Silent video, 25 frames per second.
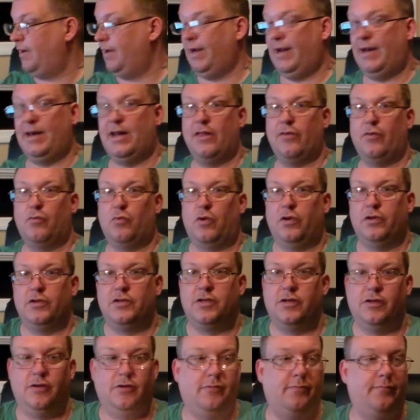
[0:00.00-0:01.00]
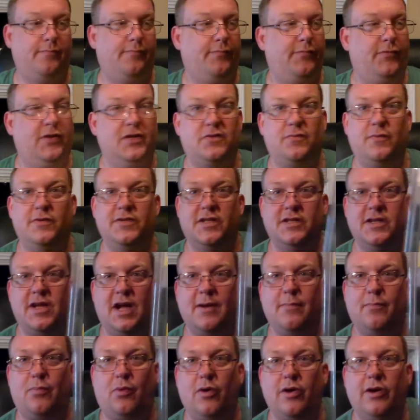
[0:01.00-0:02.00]
And another one too. This one's a
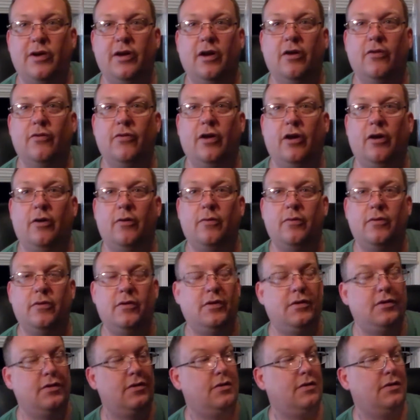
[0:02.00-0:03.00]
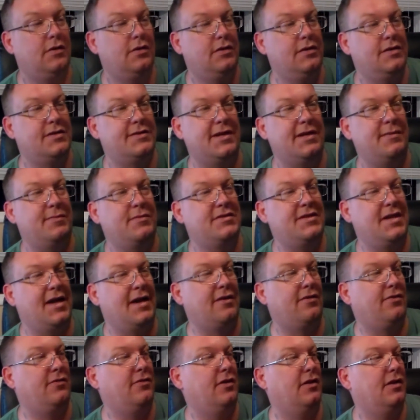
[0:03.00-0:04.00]
9.0 though. Same
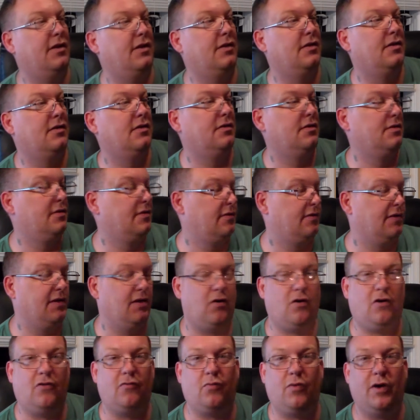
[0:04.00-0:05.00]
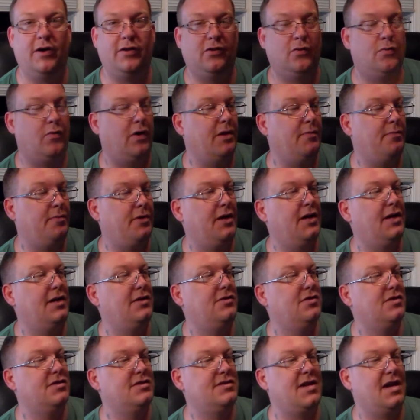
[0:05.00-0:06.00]
exact thing. Off-white to white
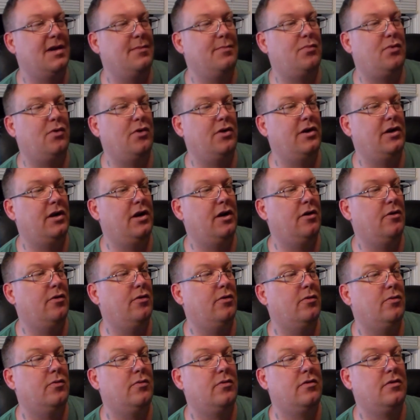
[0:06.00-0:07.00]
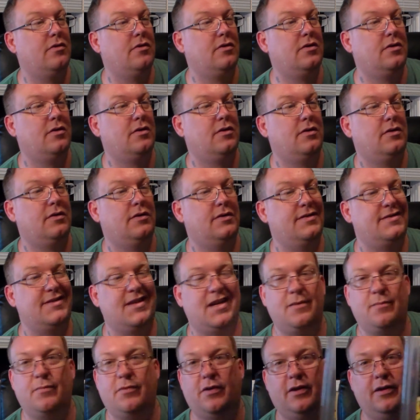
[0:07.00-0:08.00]
pages, 9.0.
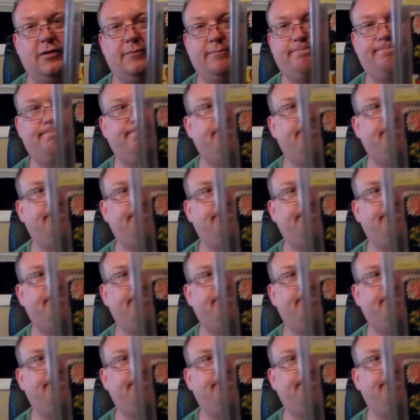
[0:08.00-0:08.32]
Same thing.